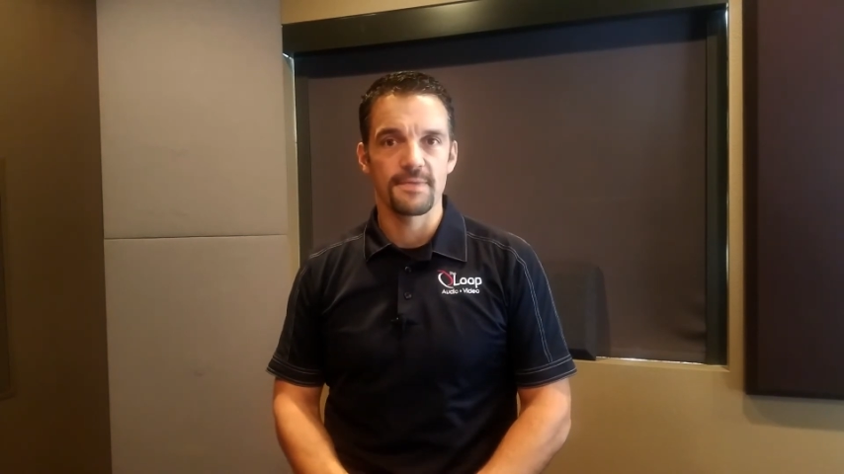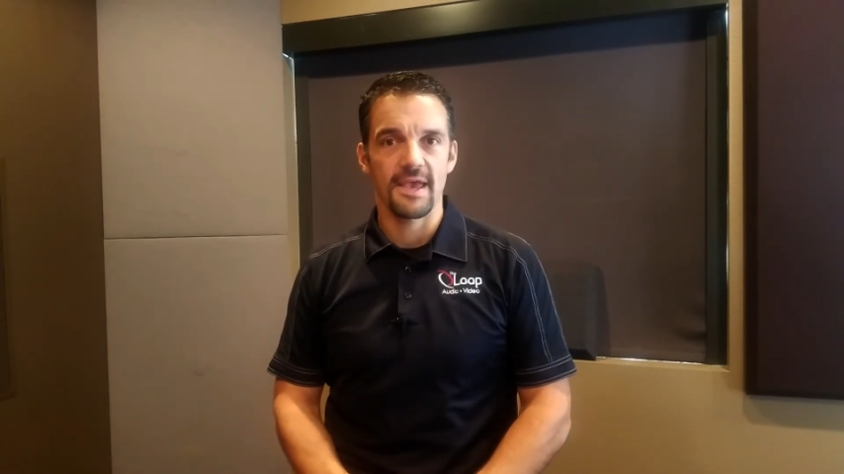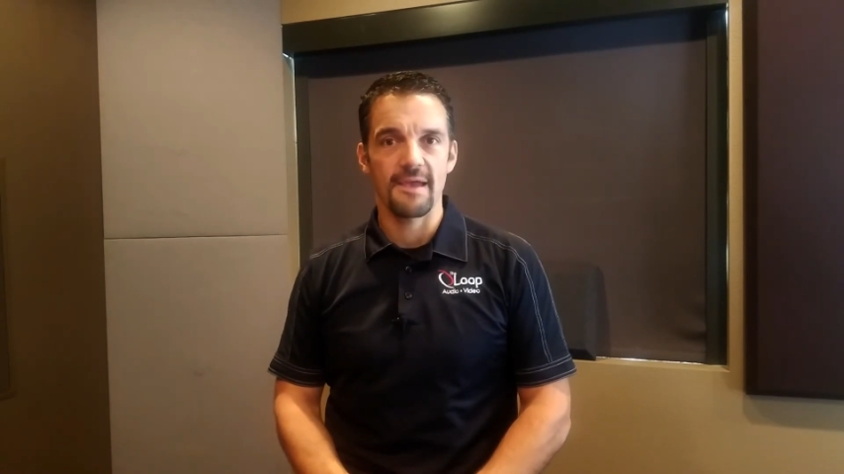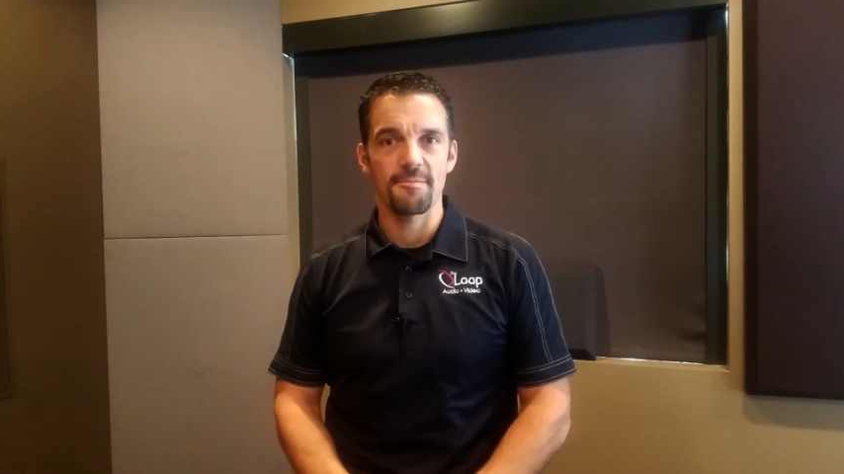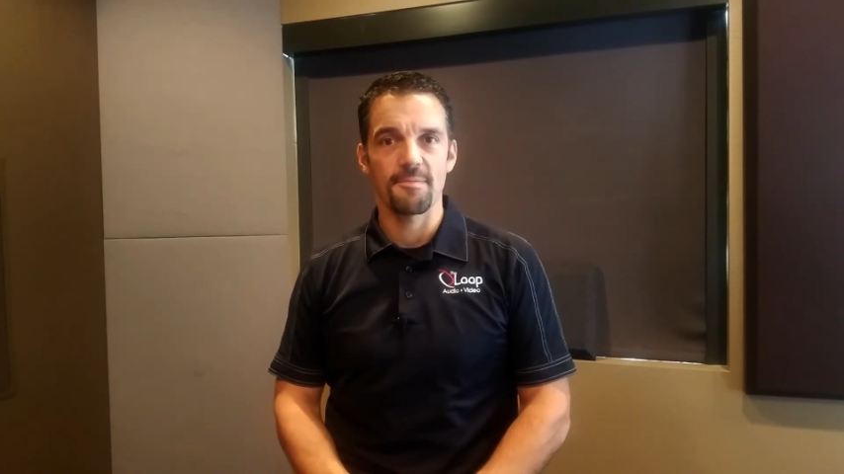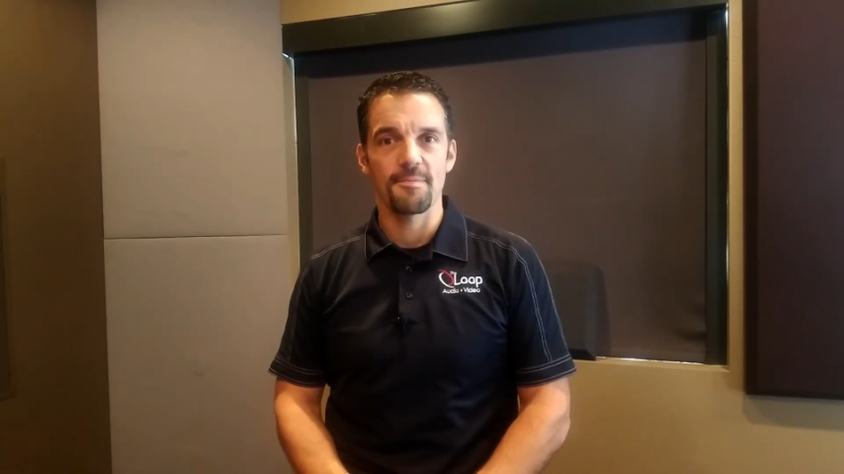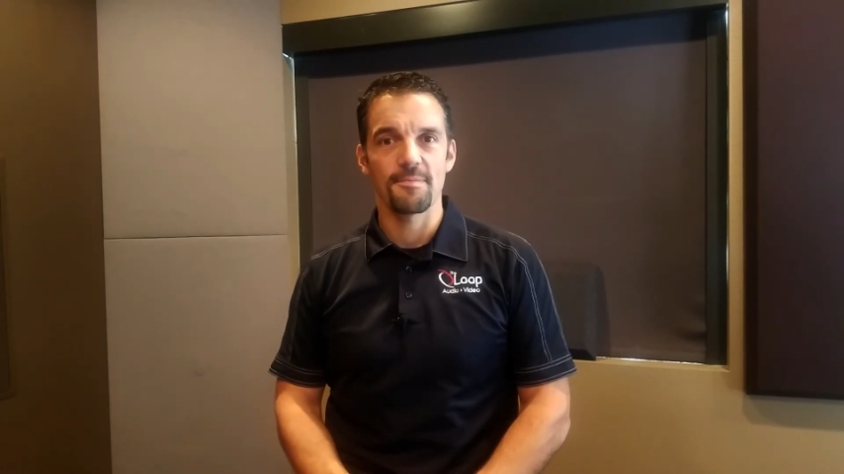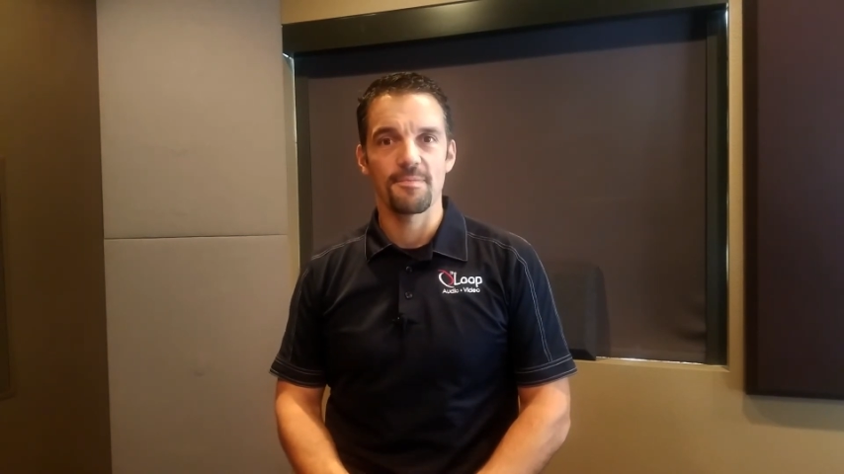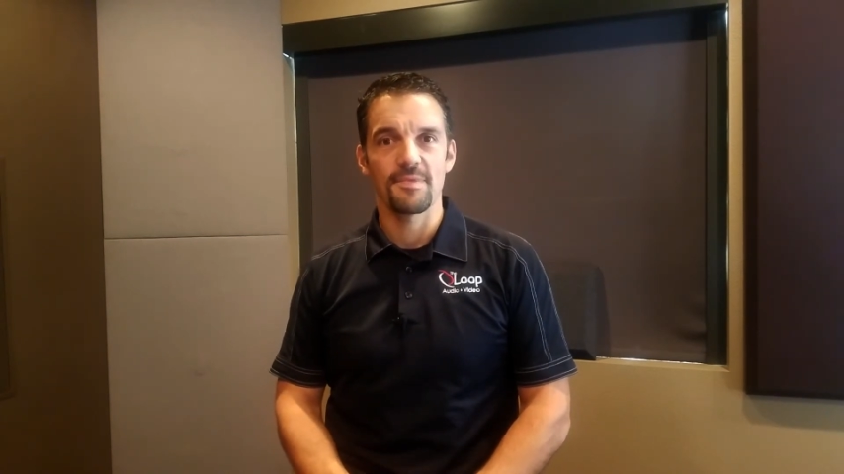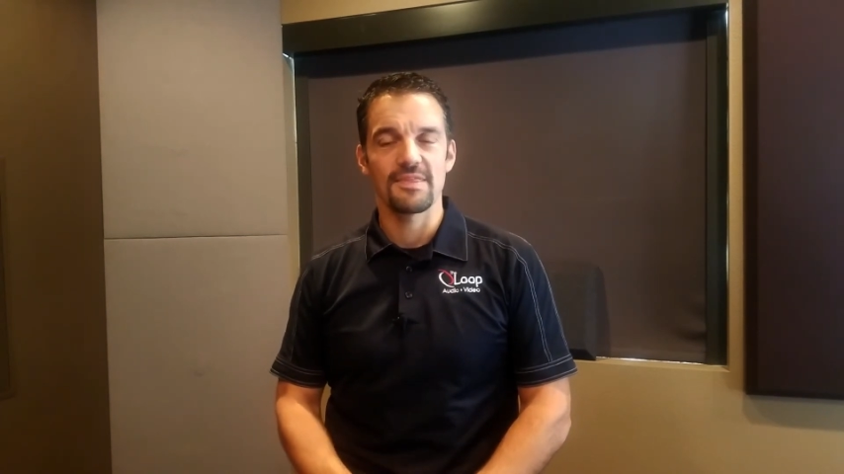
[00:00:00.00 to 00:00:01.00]
Okay,
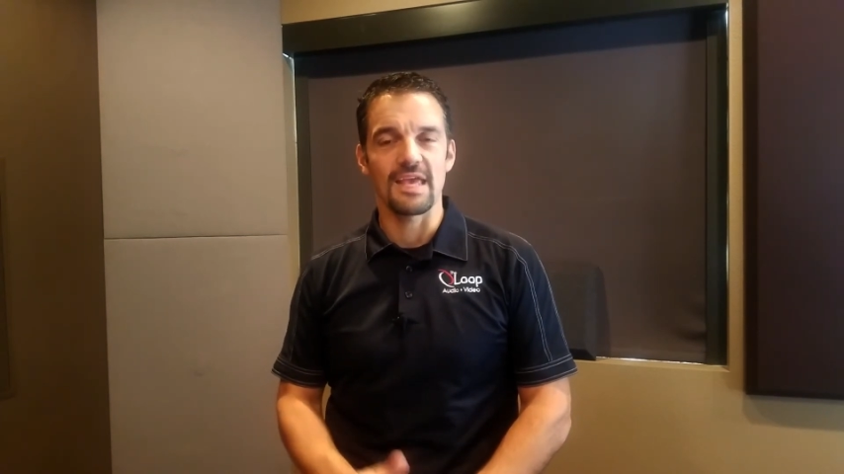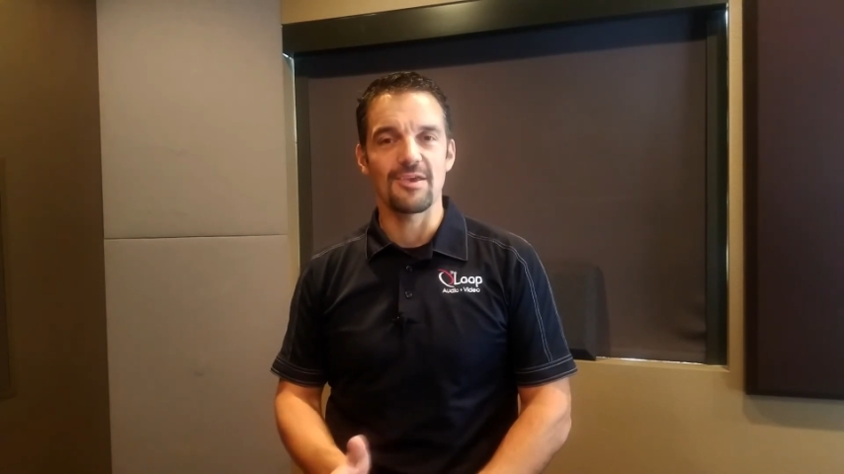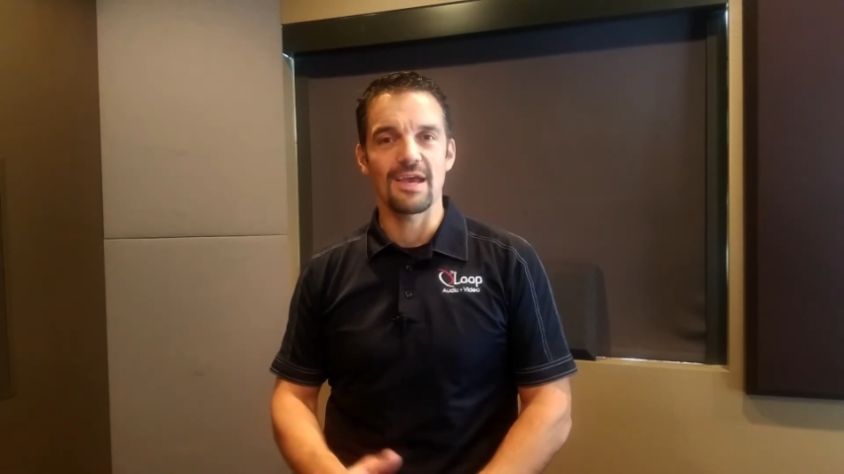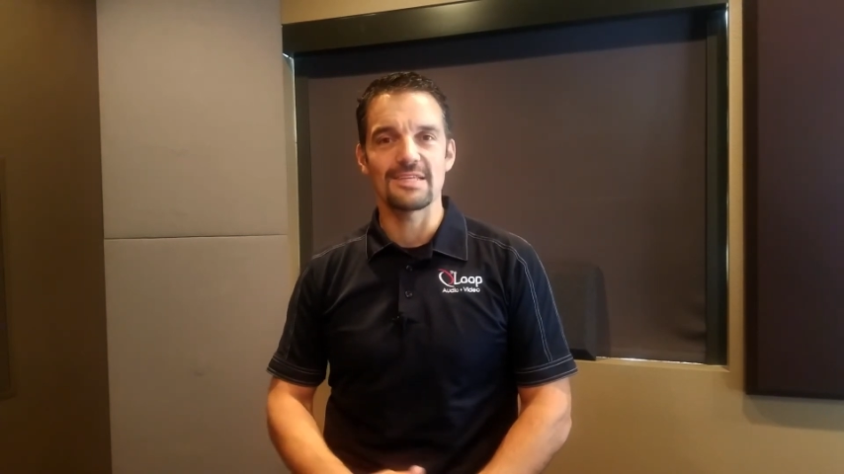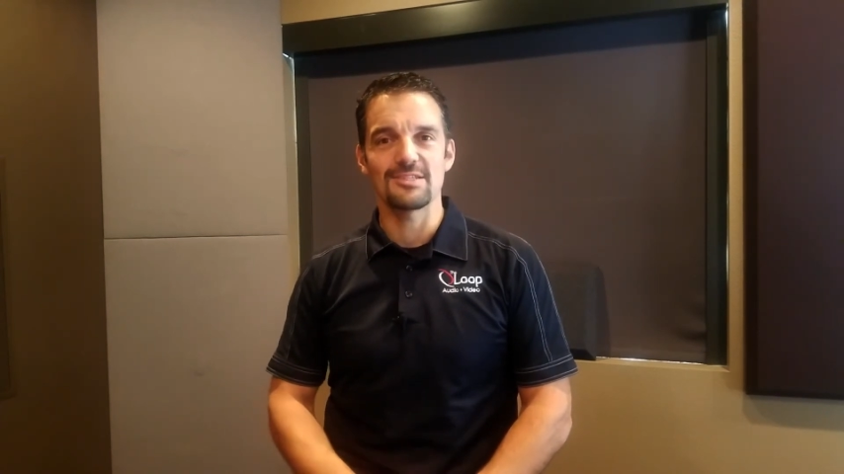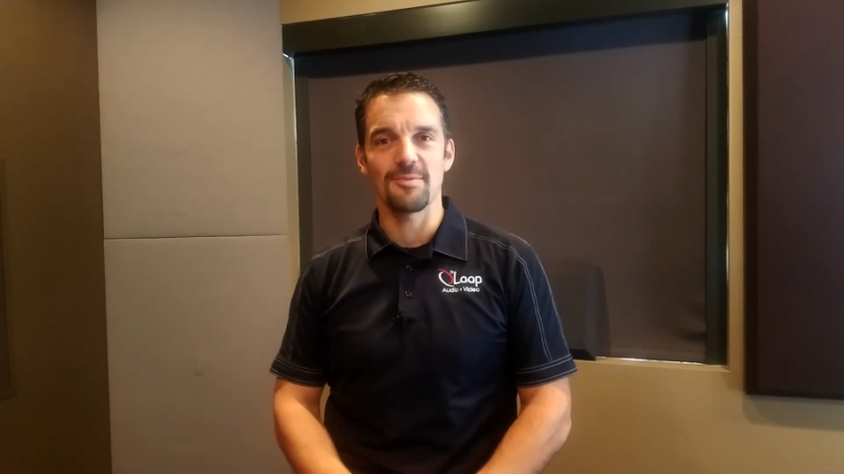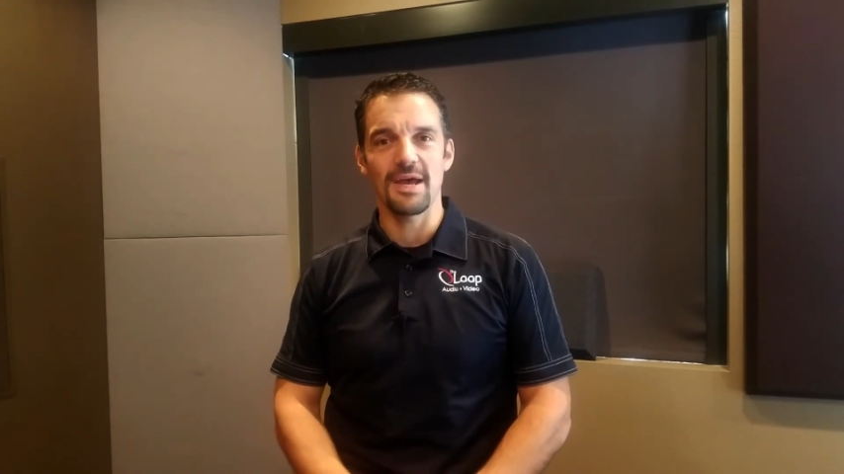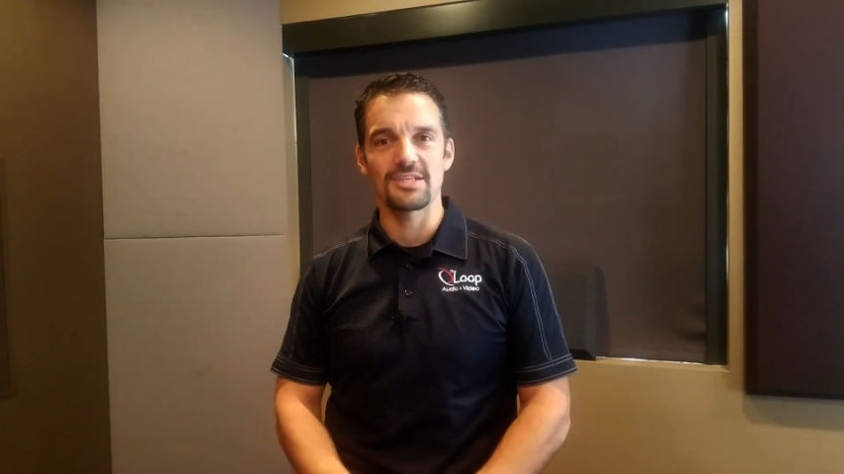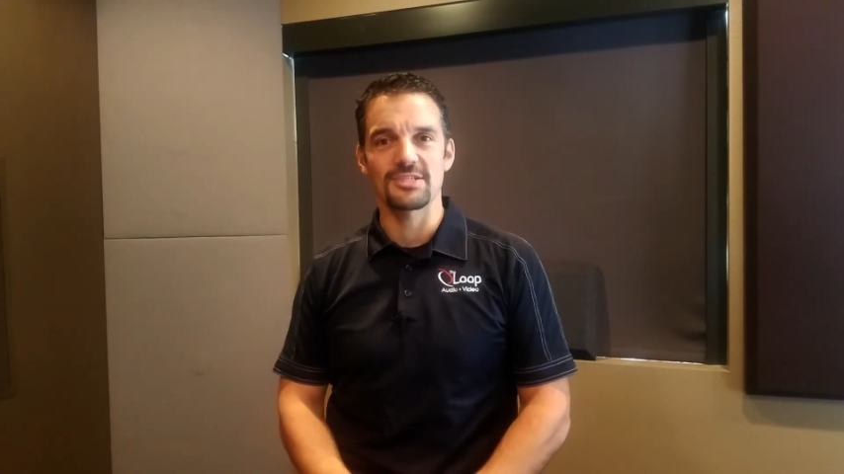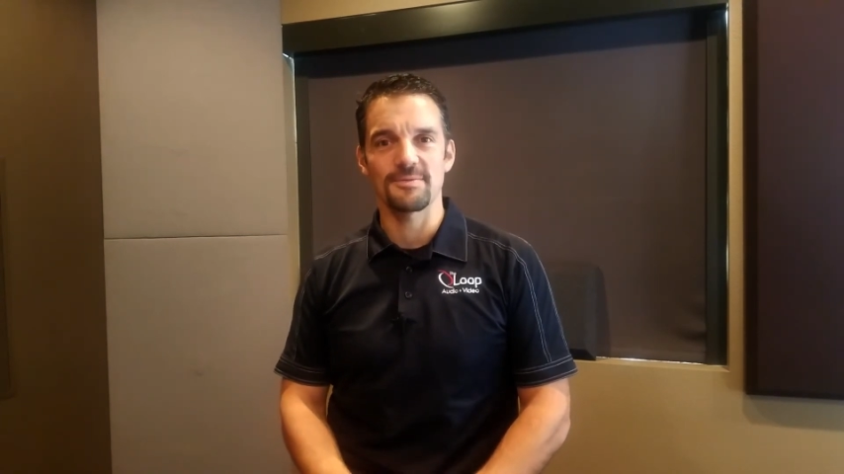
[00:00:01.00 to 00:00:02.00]
thank you guys so
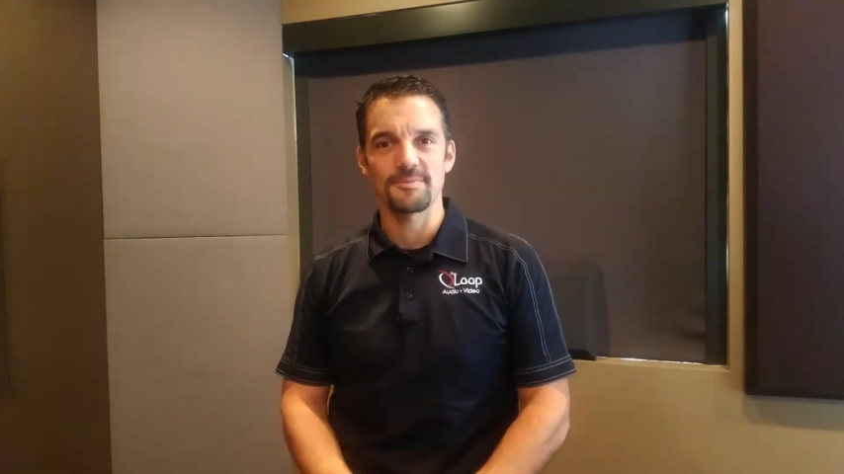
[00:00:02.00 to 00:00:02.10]
much.